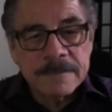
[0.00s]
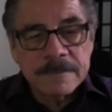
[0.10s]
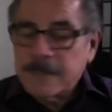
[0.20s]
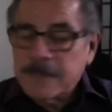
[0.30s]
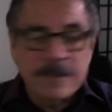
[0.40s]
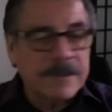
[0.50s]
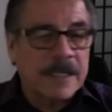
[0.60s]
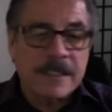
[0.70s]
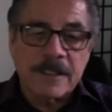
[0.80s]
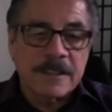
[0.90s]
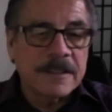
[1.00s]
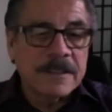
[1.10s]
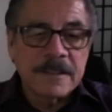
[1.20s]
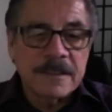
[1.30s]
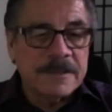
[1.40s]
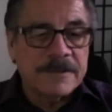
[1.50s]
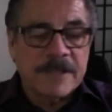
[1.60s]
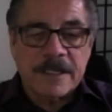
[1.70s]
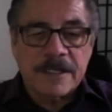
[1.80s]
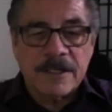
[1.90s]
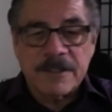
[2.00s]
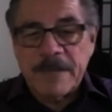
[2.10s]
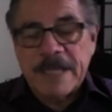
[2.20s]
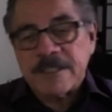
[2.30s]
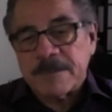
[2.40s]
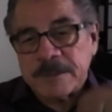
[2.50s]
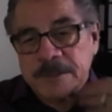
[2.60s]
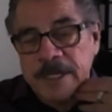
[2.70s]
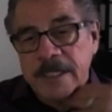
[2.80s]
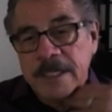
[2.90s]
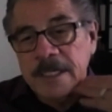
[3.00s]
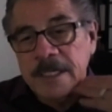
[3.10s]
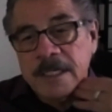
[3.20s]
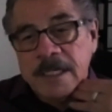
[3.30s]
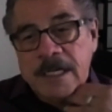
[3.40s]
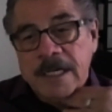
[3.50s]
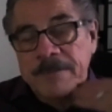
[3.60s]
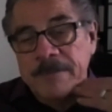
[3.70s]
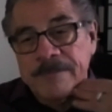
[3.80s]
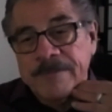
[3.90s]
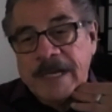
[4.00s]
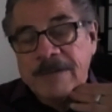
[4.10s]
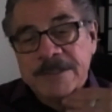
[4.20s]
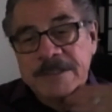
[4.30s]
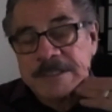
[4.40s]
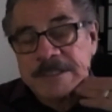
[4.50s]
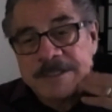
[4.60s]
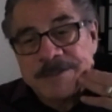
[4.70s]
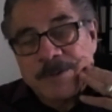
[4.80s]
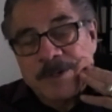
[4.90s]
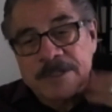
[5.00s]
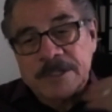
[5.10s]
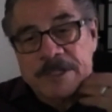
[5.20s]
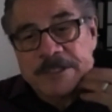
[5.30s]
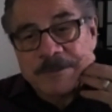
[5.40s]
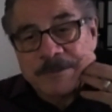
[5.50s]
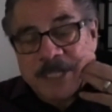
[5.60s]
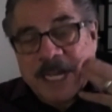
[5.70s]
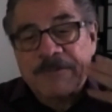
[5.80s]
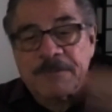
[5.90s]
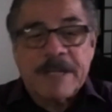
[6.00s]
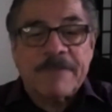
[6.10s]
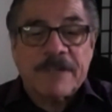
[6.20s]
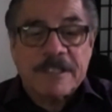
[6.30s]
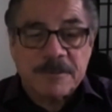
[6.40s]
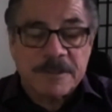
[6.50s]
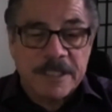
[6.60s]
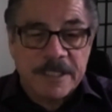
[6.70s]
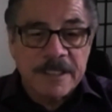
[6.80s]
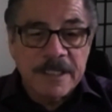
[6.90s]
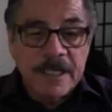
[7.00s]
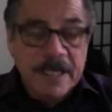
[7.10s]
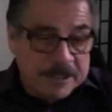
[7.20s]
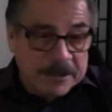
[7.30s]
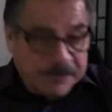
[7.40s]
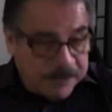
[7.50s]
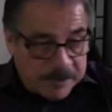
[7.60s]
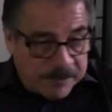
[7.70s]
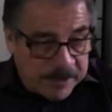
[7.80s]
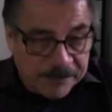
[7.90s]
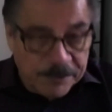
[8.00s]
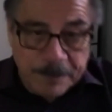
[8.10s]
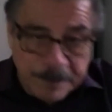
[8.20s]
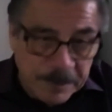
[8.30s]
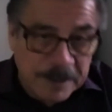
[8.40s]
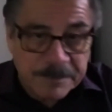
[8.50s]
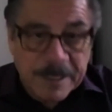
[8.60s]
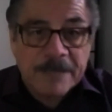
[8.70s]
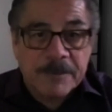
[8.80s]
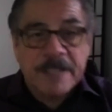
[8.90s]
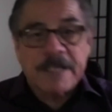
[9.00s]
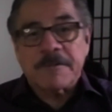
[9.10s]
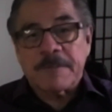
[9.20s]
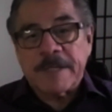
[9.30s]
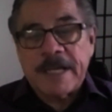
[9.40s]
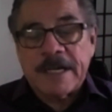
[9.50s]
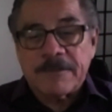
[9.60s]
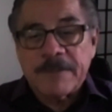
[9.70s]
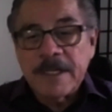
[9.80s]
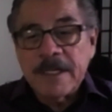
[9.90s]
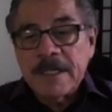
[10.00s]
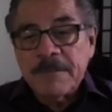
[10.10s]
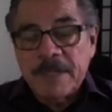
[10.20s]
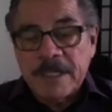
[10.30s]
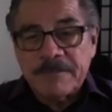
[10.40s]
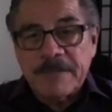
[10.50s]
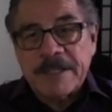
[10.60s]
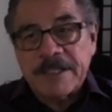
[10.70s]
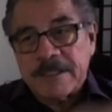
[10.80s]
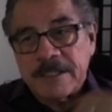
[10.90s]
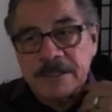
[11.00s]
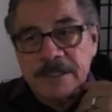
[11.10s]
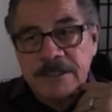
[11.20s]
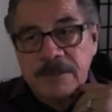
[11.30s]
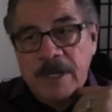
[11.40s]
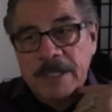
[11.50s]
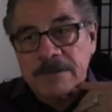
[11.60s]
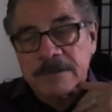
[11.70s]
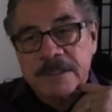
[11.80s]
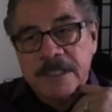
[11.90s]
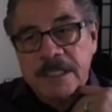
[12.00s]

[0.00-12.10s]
No, not at all. Not at all. The matchup was great. Uh, we were in the dressing rooms. The guy from Netflix was there, and there was very, very few people because Mike ran everybody out. But I think during the Serrano